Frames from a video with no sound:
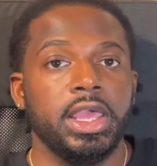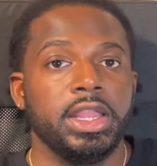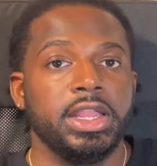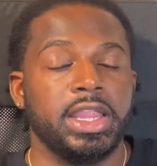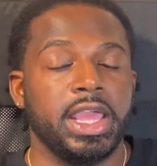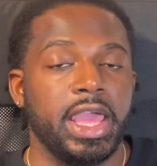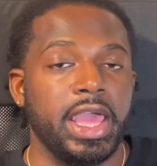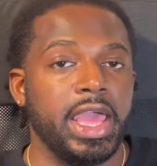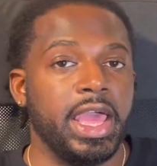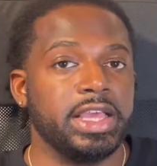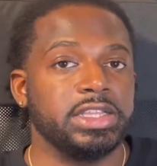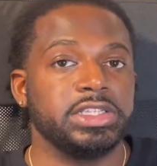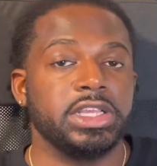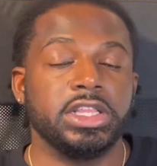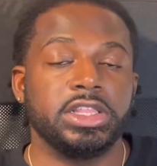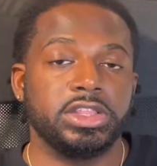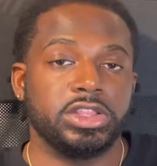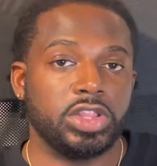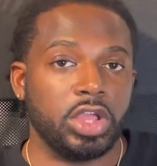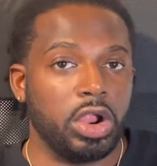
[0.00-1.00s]
that has
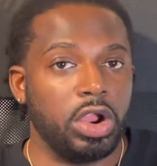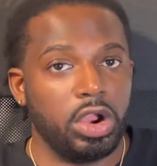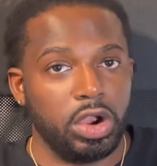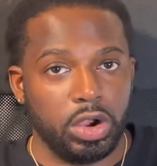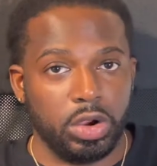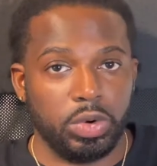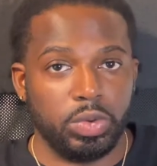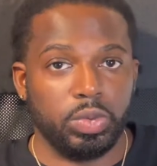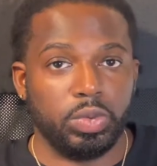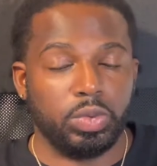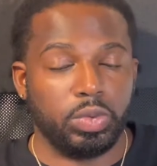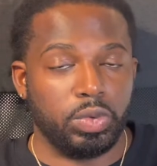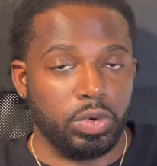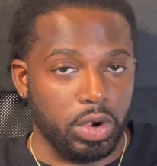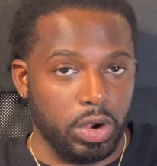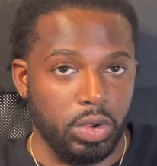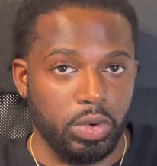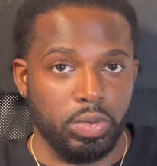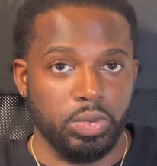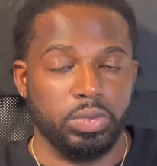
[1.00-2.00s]
a third
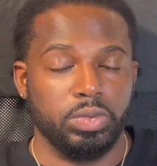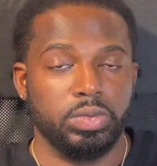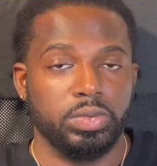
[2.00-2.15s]
row,